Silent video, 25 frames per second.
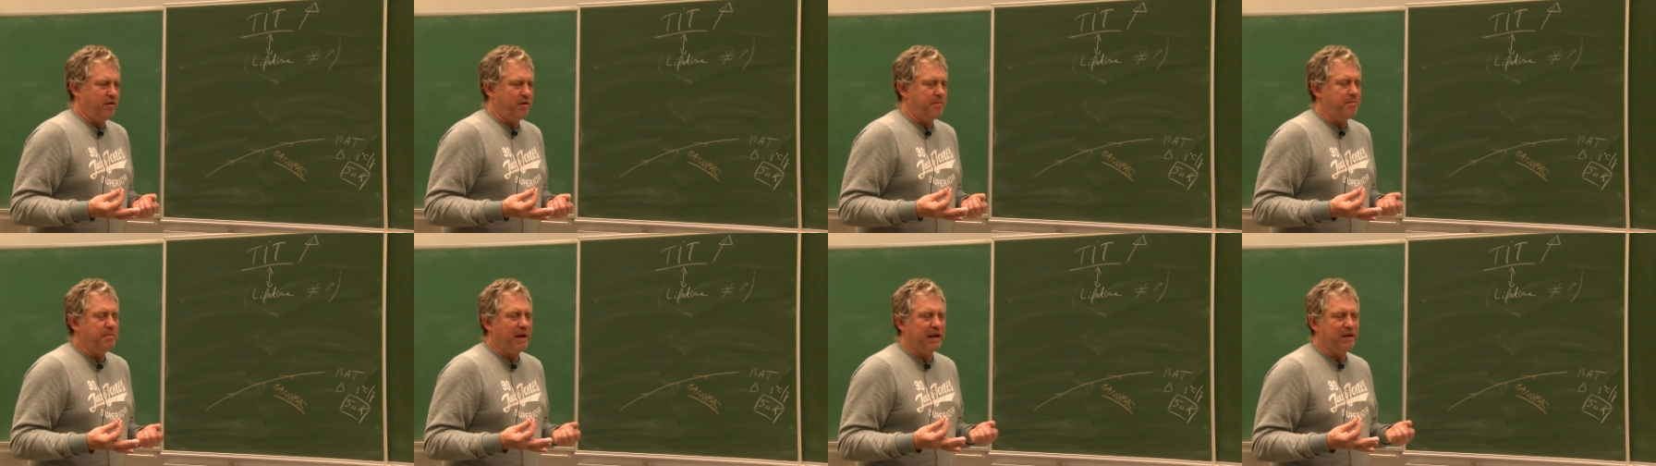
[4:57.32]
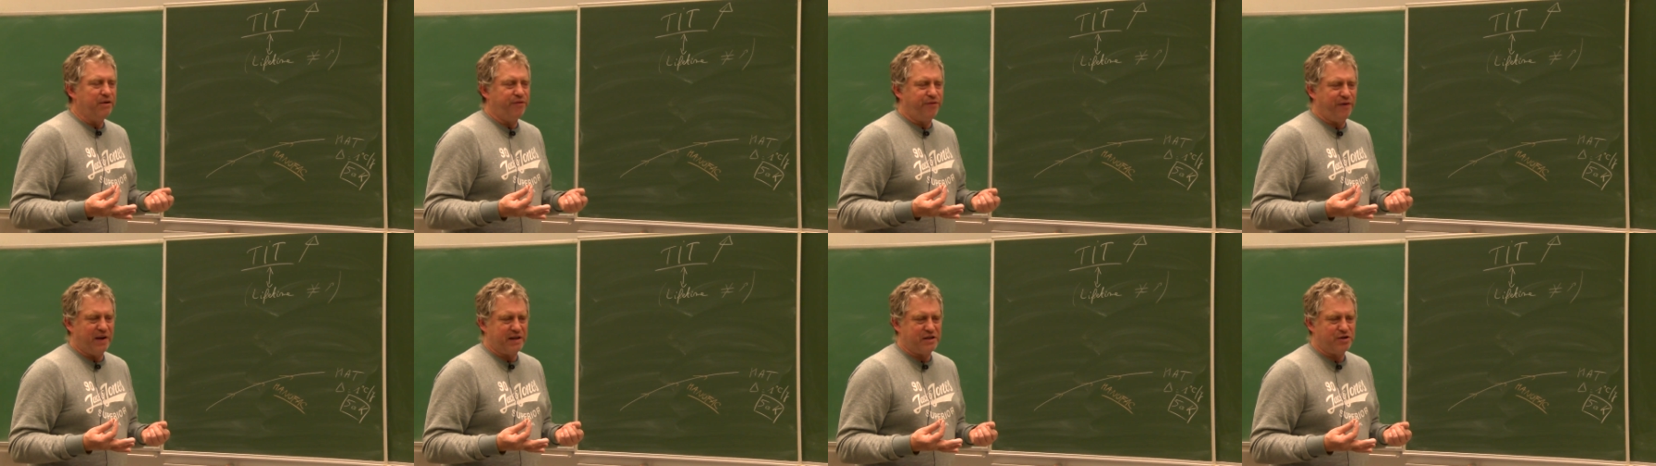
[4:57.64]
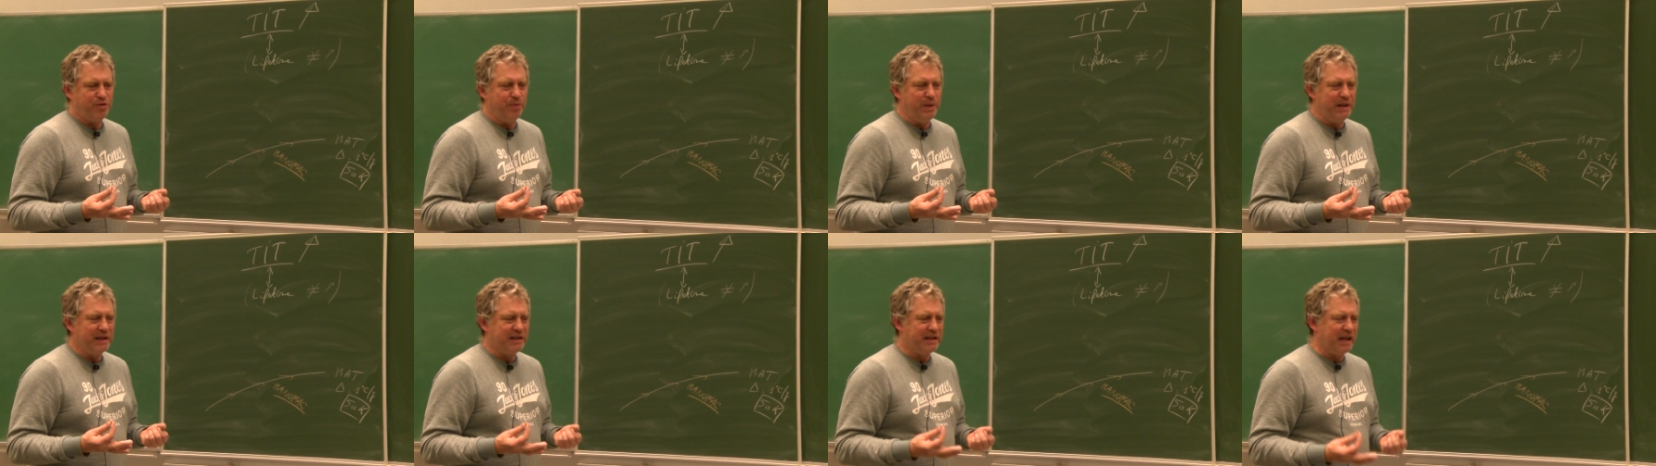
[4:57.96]

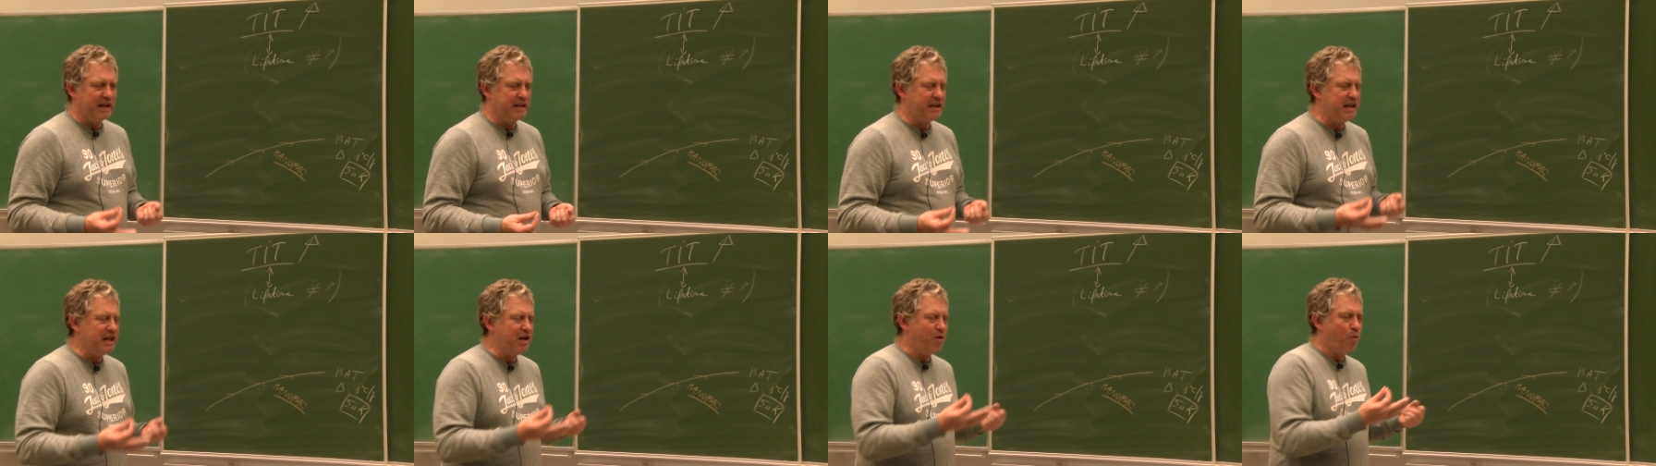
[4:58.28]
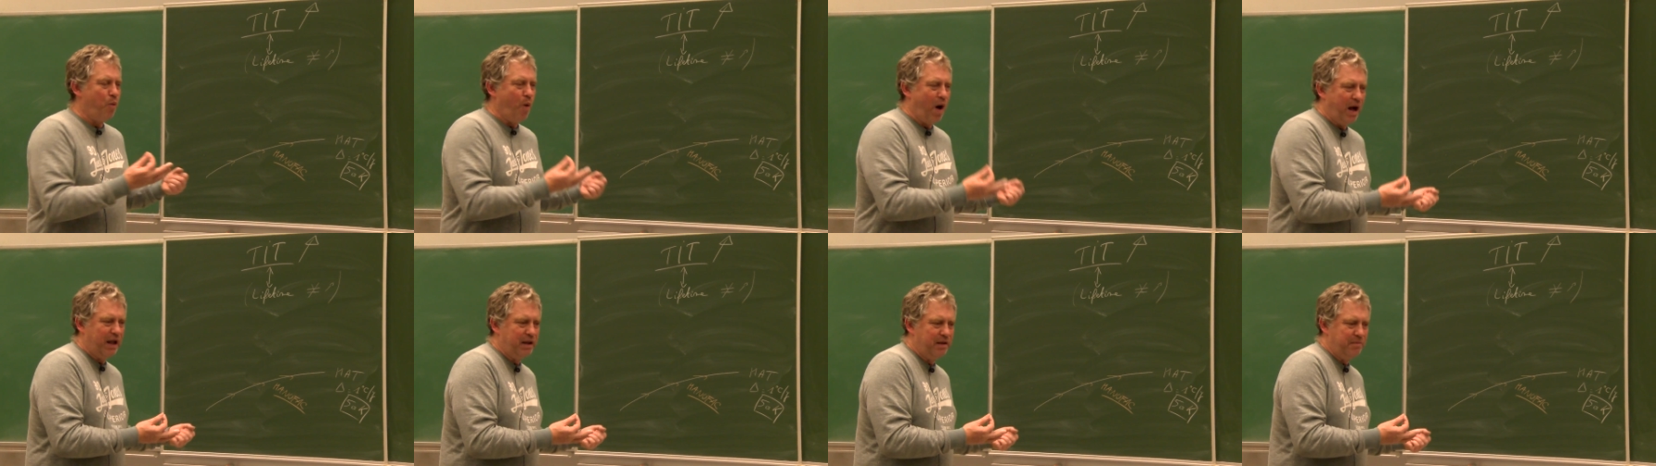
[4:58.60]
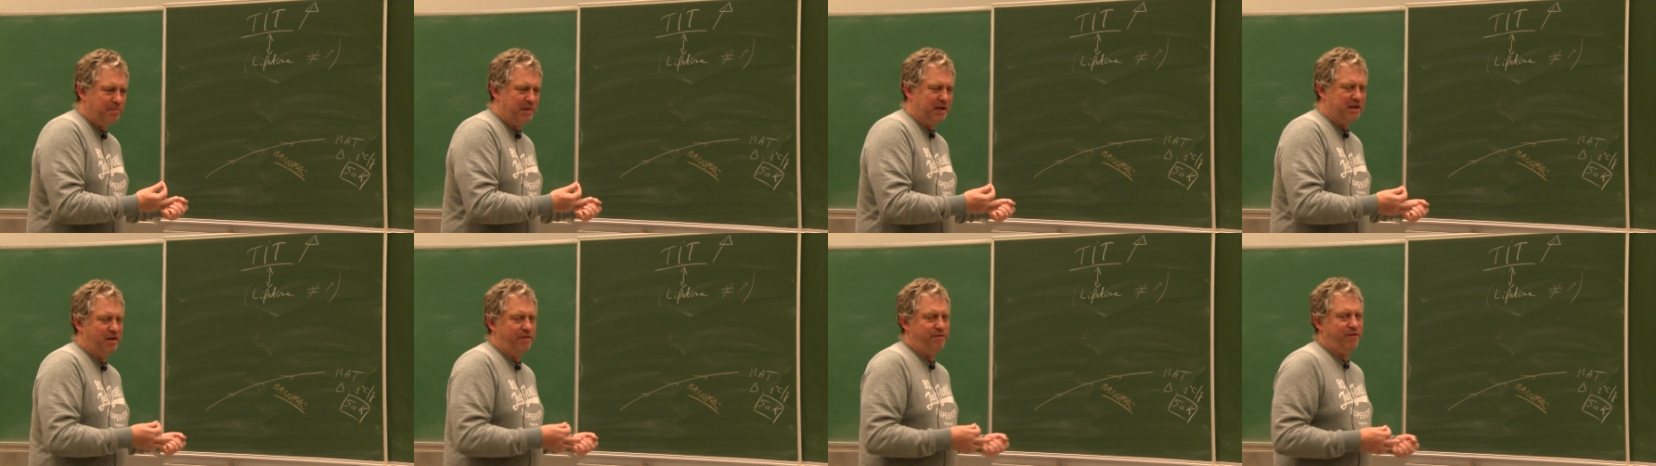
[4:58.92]
manufacturing technique 1,
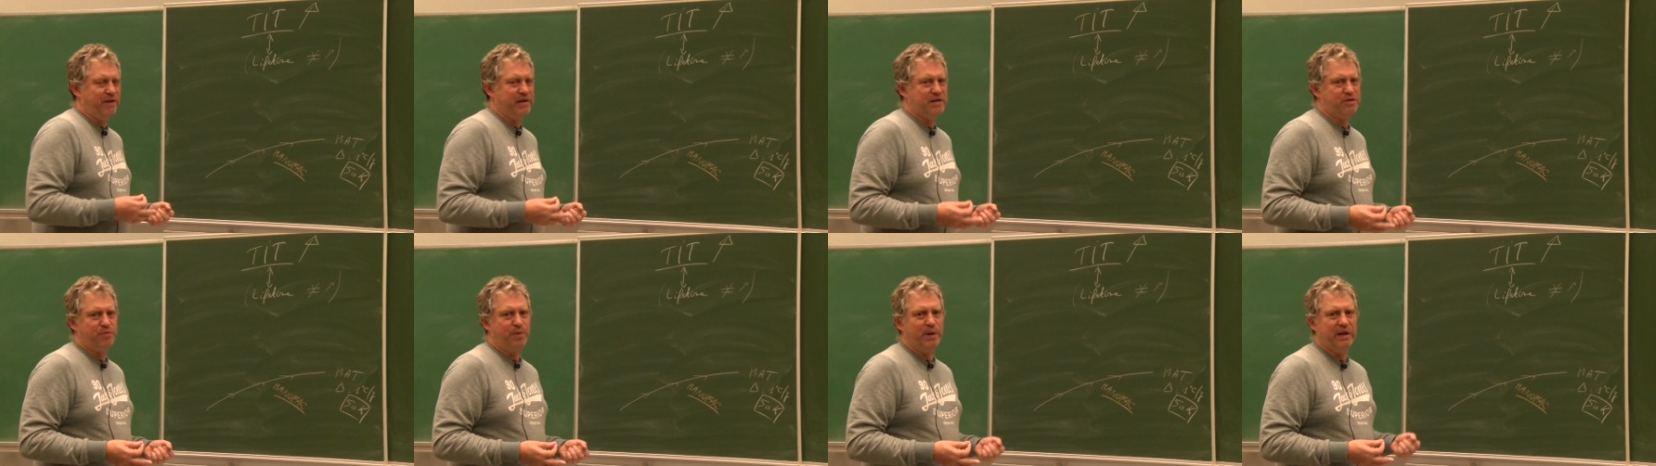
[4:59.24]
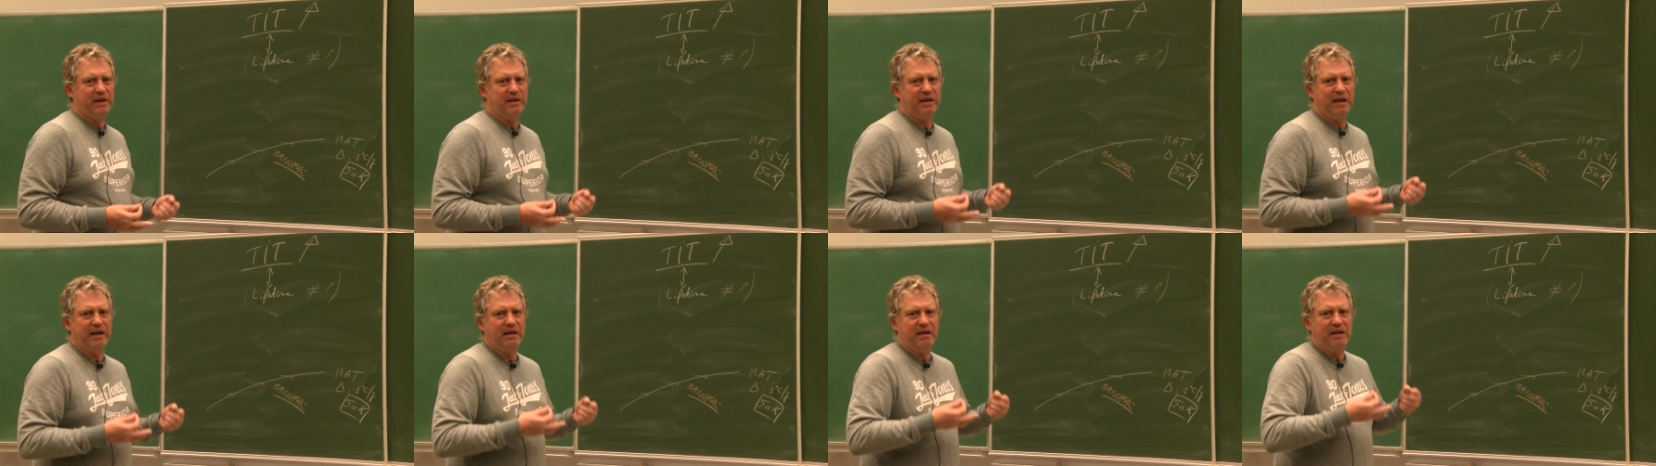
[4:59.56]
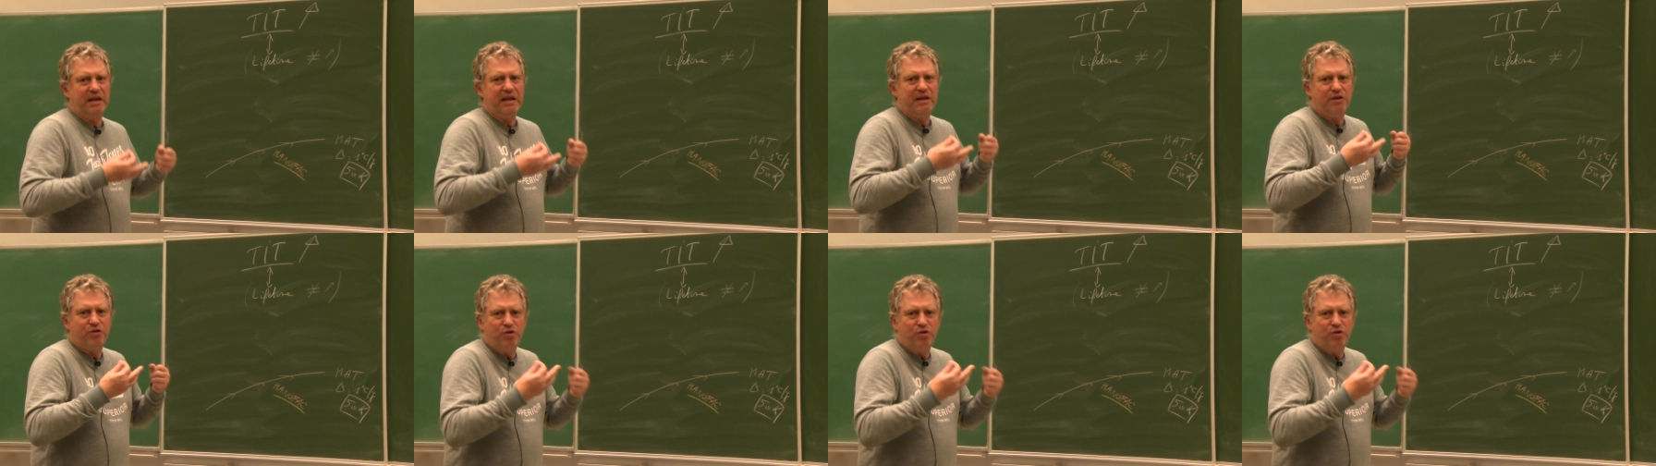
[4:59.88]
manufacturing technique